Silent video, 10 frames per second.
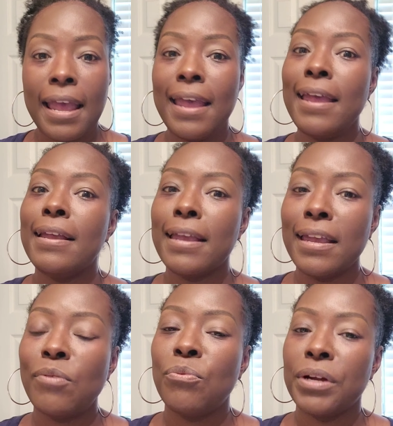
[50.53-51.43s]
and
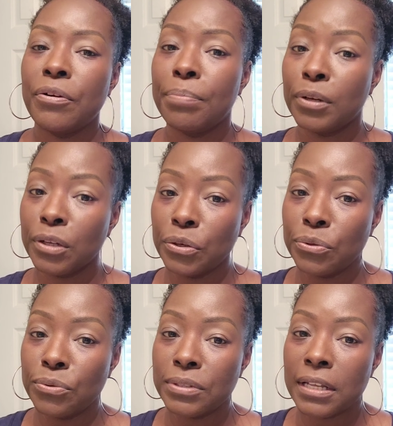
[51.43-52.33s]
can wear
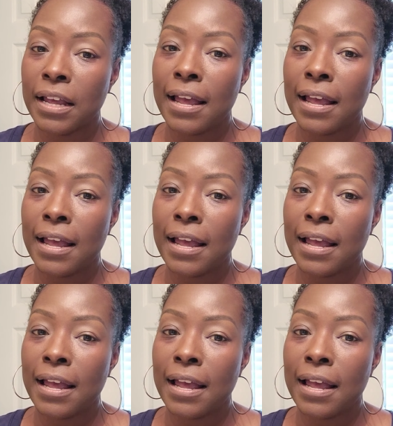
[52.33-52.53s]
blues